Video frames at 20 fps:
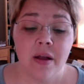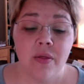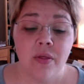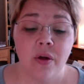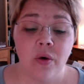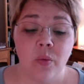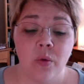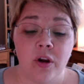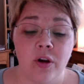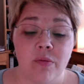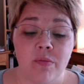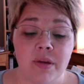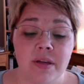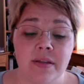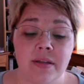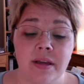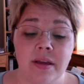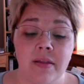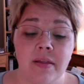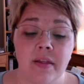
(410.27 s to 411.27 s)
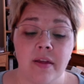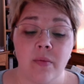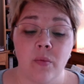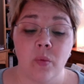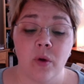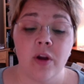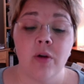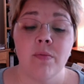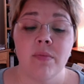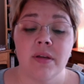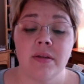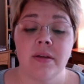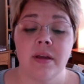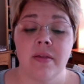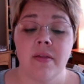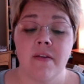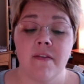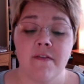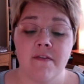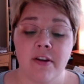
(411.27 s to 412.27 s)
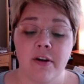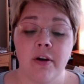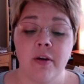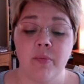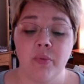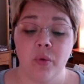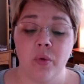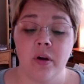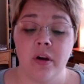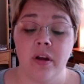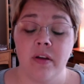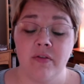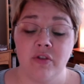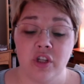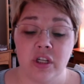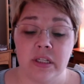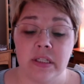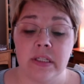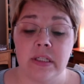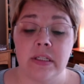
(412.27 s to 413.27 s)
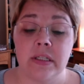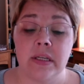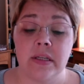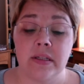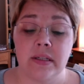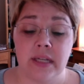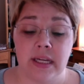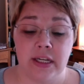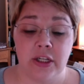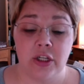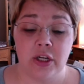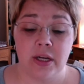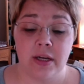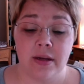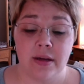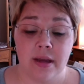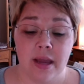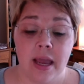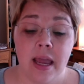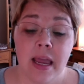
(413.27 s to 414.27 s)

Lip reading: that we are missing the very point of Jesus' teaching.